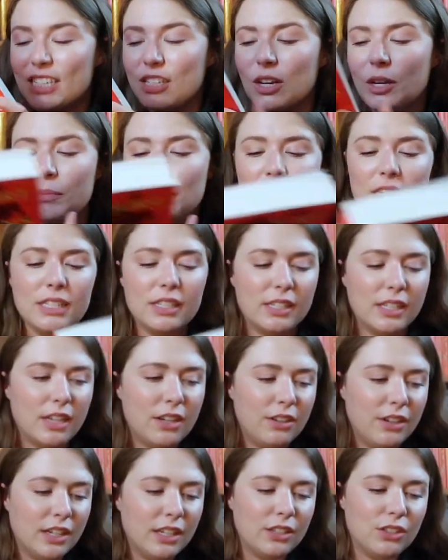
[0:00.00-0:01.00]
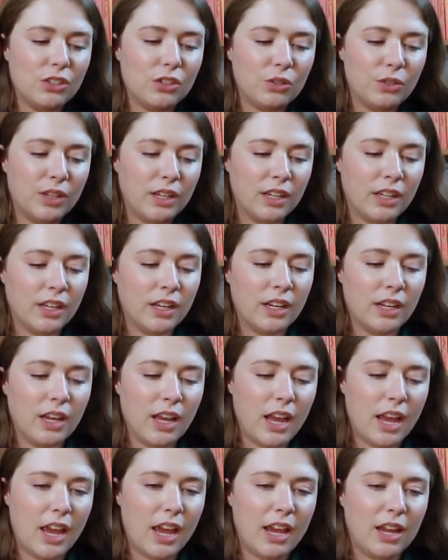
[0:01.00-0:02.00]
So I'm considering
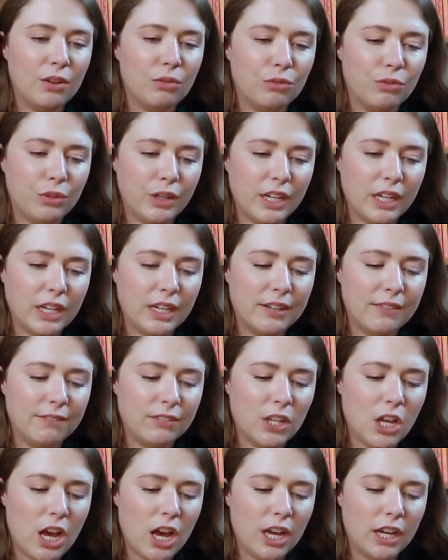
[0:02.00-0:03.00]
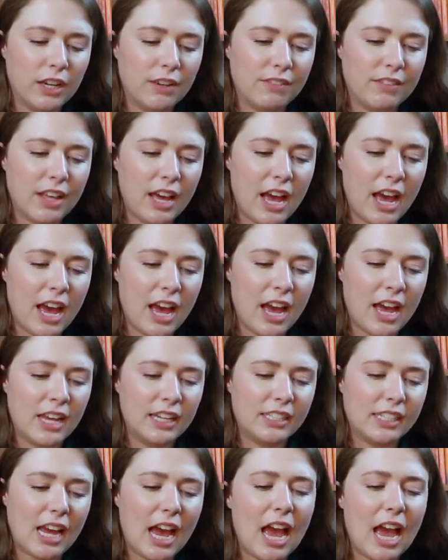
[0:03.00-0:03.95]
doing a reading vlog of that.